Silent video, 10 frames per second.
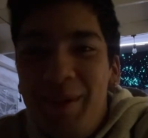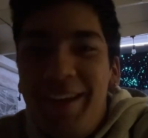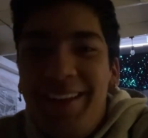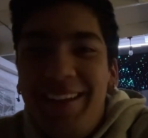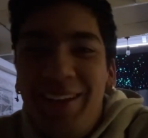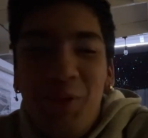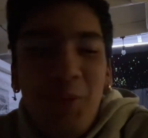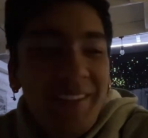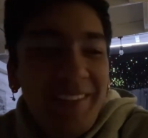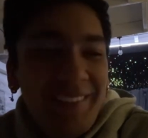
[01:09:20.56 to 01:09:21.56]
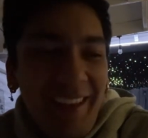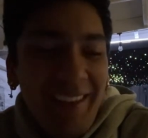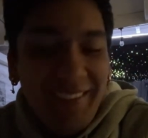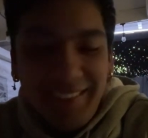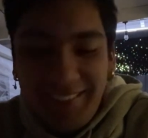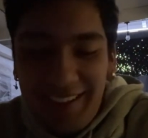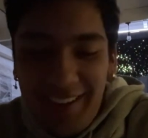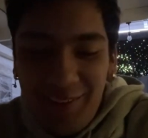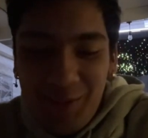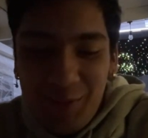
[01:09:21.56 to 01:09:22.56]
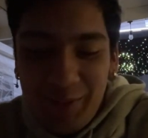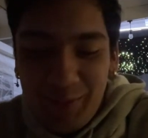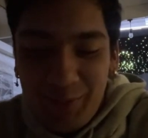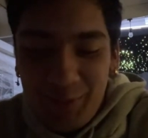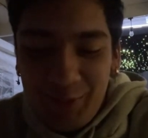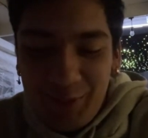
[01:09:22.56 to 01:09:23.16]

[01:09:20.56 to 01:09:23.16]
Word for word: But what would he say though? I don't know what